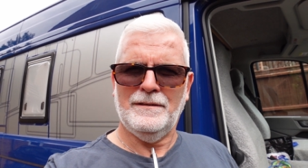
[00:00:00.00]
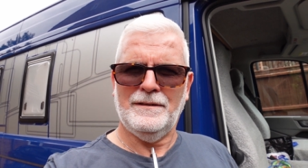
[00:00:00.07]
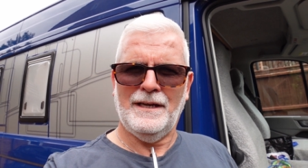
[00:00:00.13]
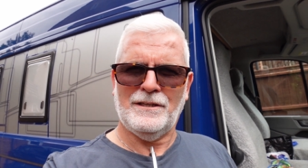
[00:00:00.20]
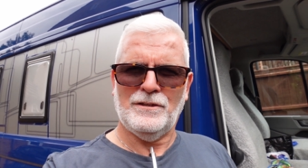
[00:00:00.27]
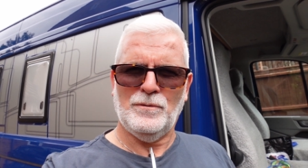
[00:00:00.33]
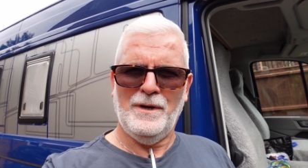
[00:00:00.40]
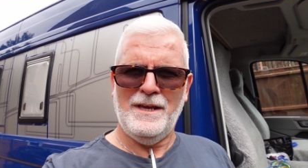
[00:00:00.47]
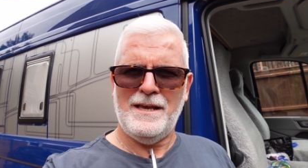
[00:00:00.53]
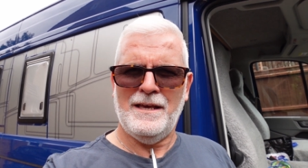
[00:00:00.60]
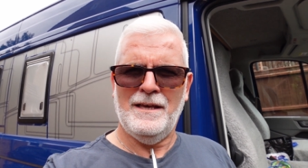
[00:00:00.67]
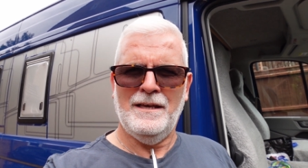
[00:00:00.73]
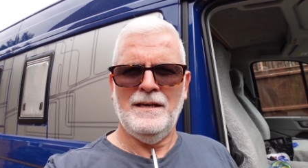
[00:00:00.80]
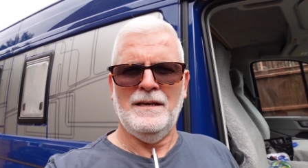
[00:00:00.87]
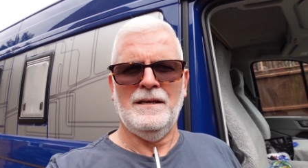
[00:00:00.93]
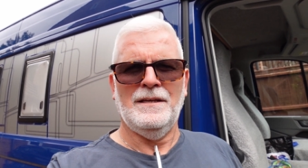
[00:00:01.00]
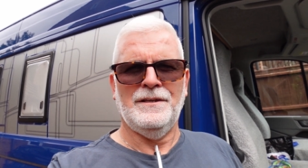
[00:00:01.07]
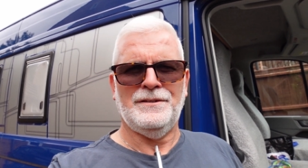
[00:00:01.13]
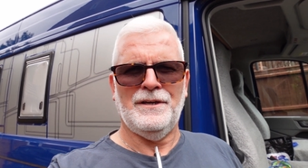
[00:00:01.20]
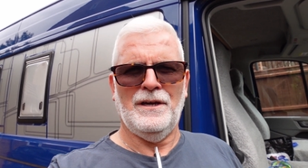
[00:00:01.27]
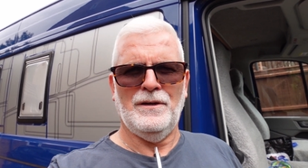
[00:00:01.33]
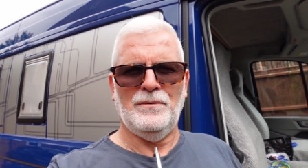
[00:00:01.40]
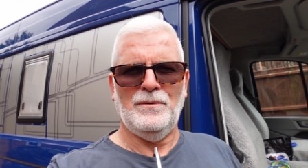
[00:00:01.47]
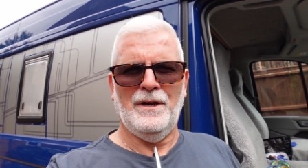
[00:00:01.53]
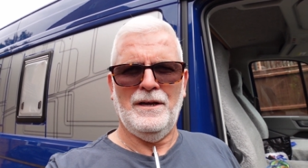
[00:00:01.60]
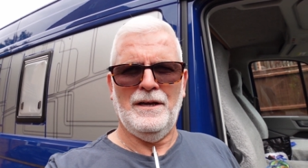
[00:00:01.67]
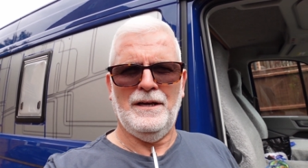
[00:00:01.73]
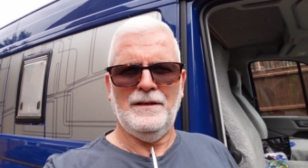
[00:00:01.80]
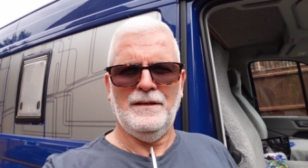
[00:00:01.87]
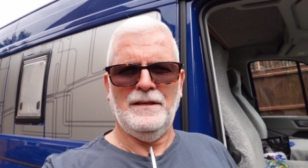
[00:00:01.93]
next week, so
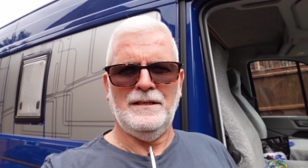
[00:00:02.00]
uh,